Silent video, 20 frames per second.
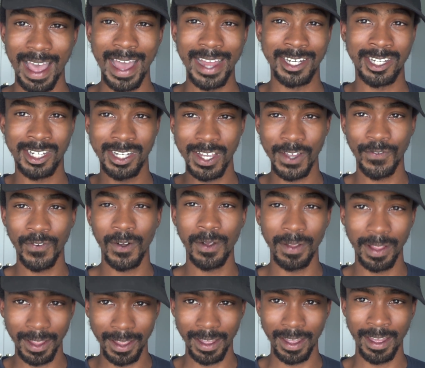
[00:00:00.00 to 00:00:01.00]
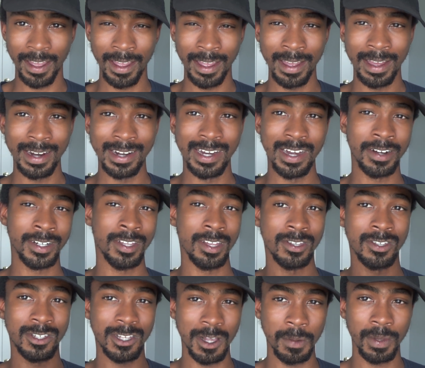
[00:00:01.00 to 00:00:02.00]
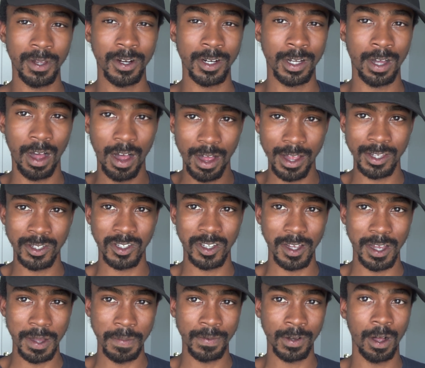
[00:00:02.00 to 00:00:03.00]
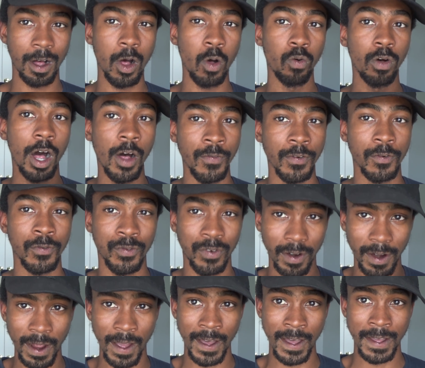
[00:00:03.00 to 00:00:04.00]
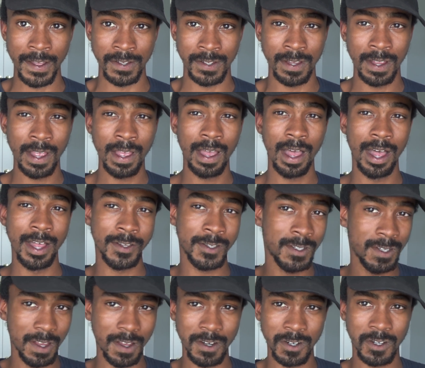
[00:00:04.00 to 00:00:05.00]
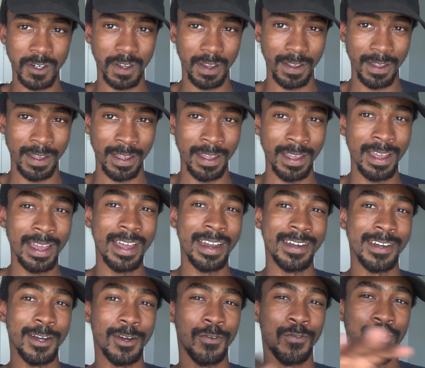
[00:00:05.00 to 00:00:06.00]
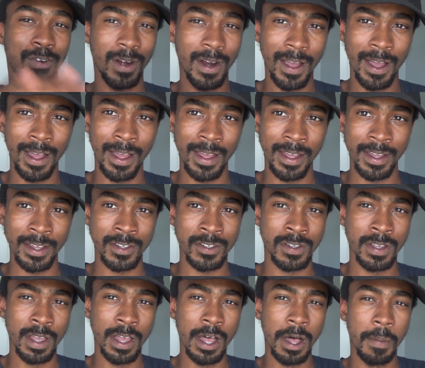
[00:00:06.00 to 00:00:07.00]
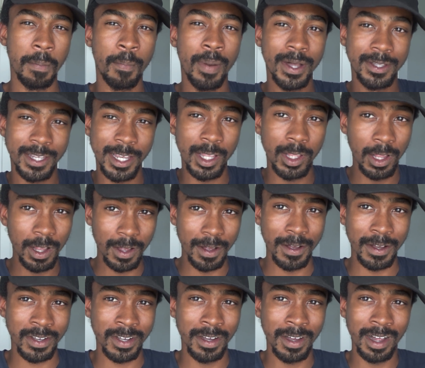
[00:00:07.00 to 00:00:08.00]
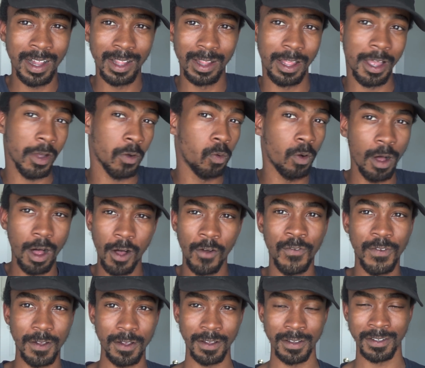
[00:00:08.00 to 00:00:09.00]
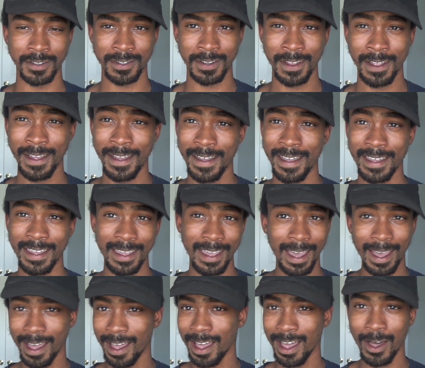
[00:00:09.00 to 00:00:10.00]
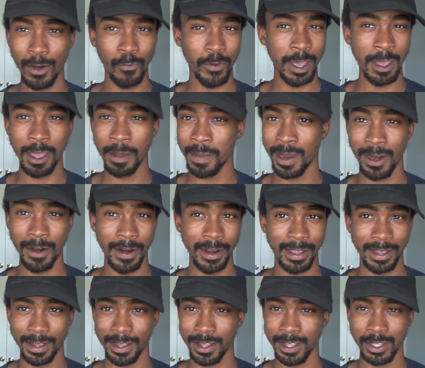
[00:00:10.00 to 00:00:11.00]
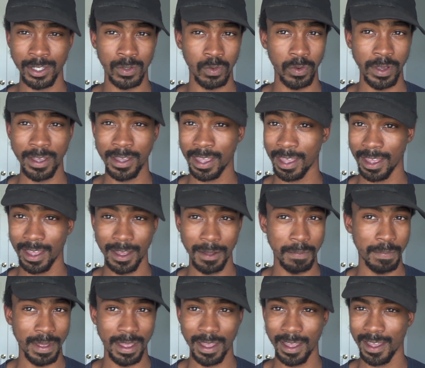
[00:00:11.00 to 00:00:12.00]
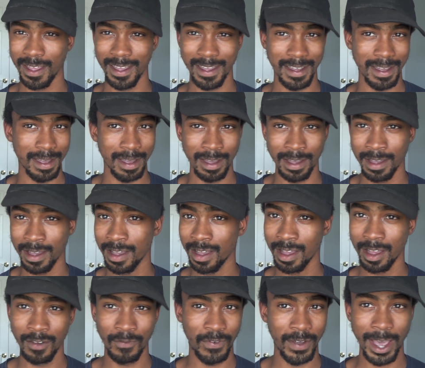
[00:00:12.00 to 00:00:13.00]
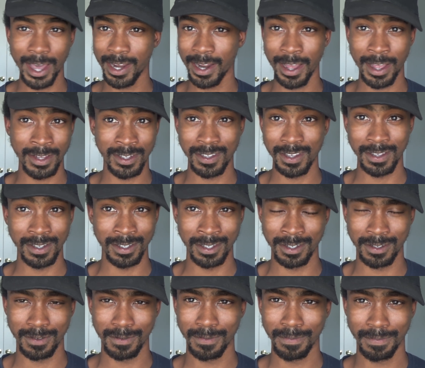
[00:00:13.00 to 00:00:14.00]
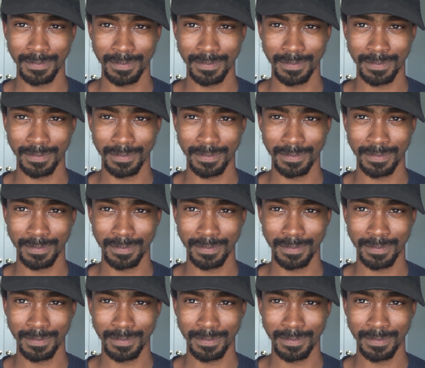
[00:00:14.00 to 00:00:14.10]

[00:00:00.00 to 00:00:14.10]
At Chick fil A, there's a similar concept called waffle fries. Essentially, they're fries, but they look like waffles. Yeah, we Americans, we can be, uh, fat asses.